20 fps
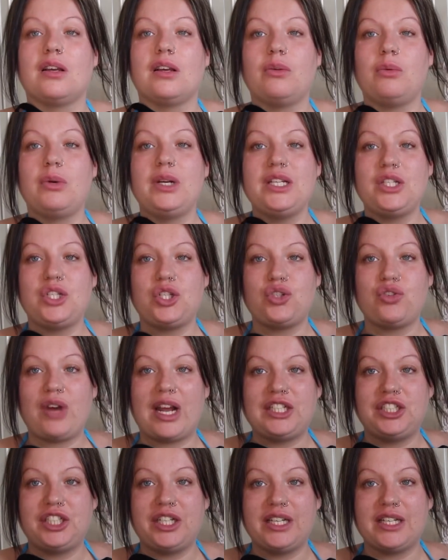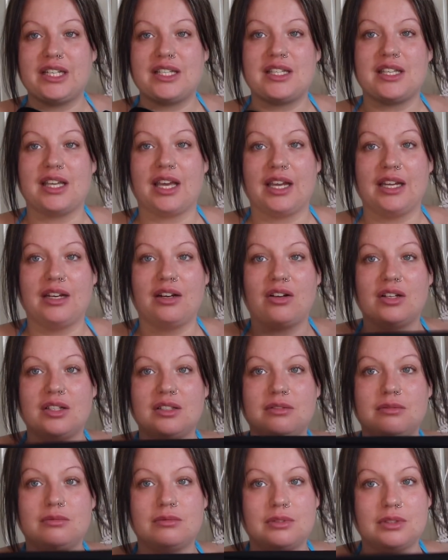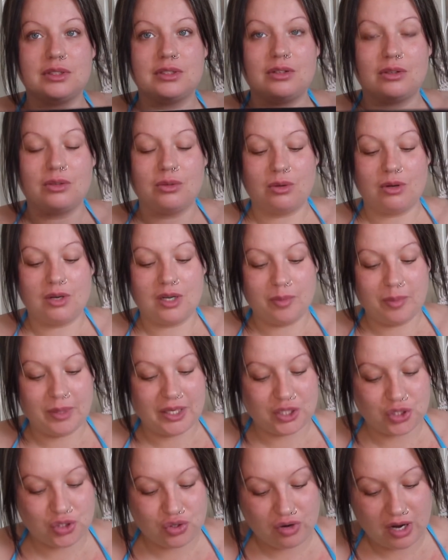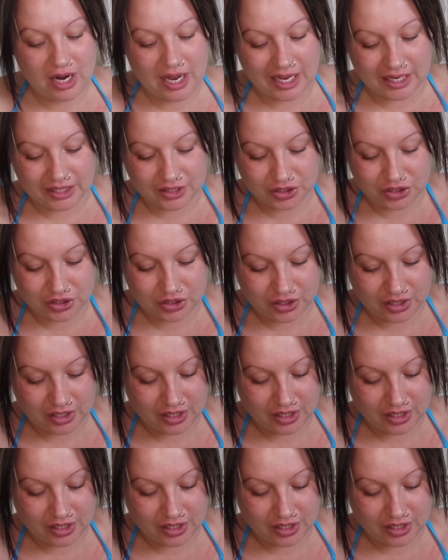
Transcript: Well, it's stretchy, you see. Like, it's got quite a bit of stretch.